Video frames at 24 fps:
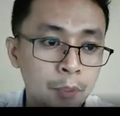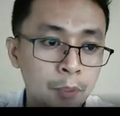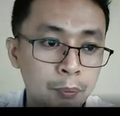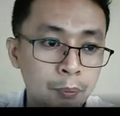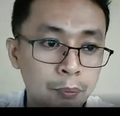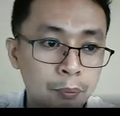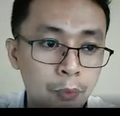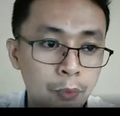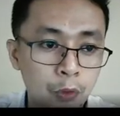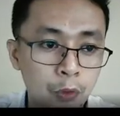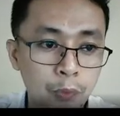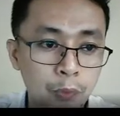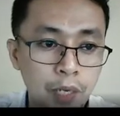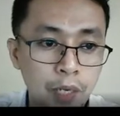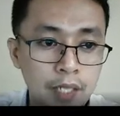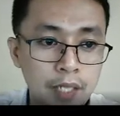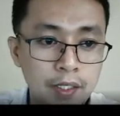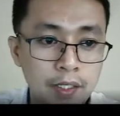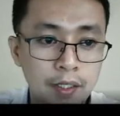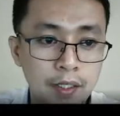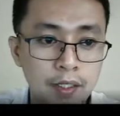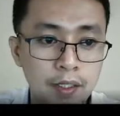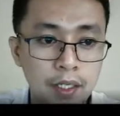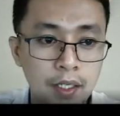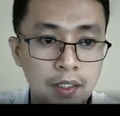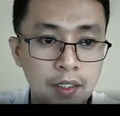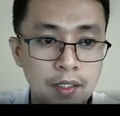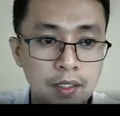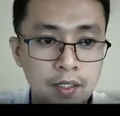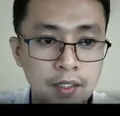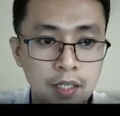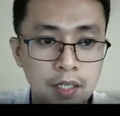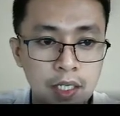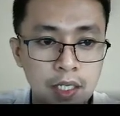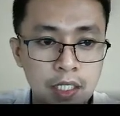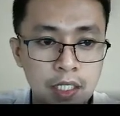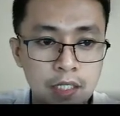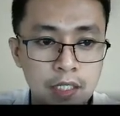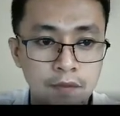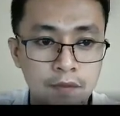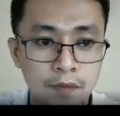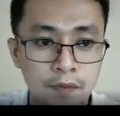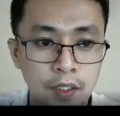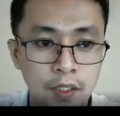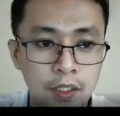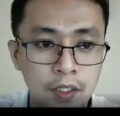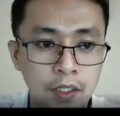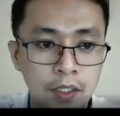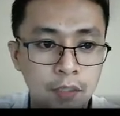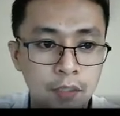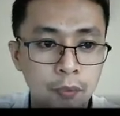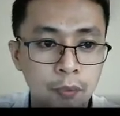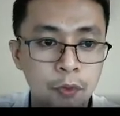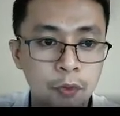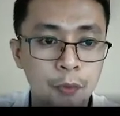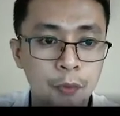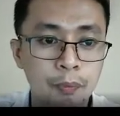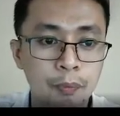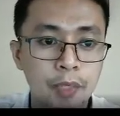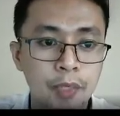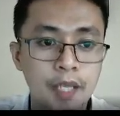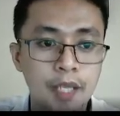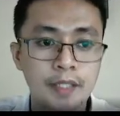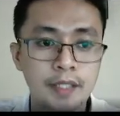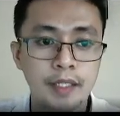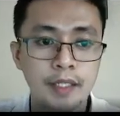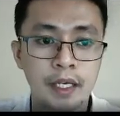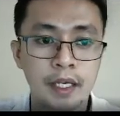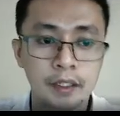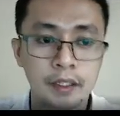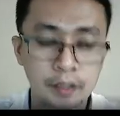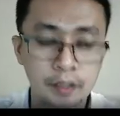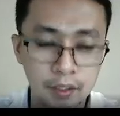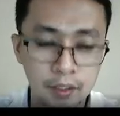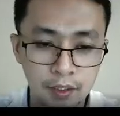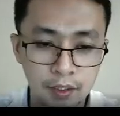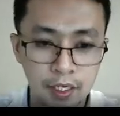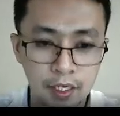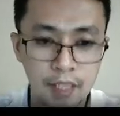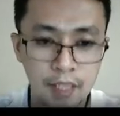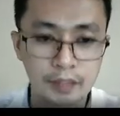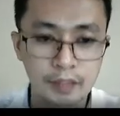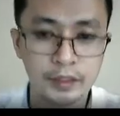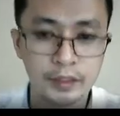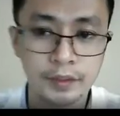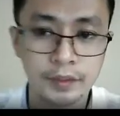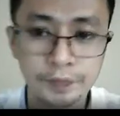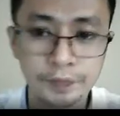pyromycin.csv, when you press enter class,